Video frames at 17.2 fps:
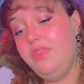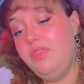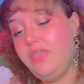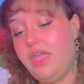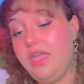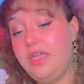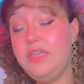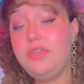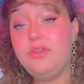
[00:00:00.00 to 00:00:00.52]

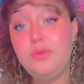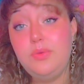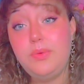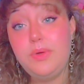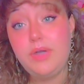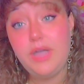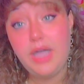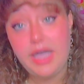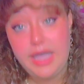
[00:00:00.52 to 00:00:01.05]
That you
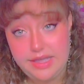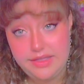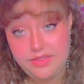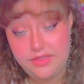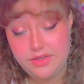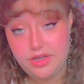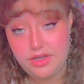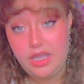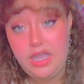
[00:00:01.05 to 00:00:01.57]
were
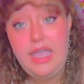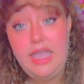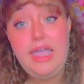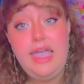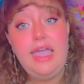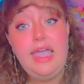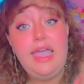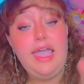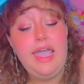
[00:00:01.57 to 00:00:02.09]
either
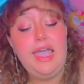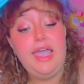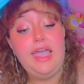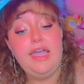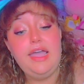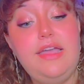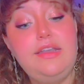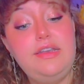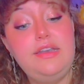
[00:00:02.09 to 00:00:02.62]

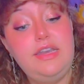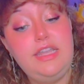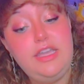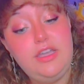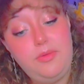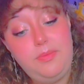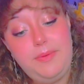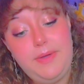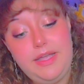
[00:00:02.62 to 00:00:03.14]
a
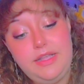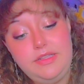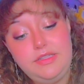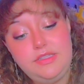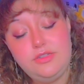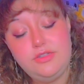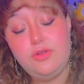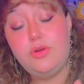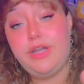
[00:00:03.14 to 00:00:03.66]

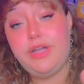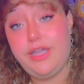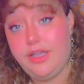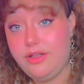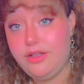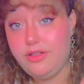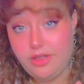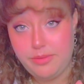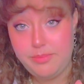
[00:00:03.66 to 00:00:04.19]
Neopets or a
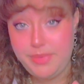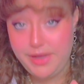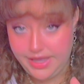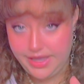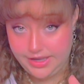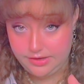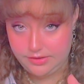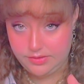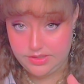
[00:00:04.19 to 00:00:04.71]
Club
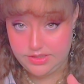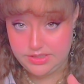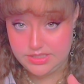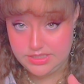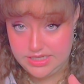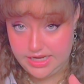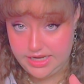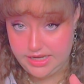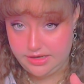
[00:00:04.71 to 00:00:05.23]
Penguin
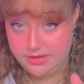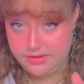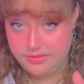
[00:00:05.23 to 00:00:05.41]
stan.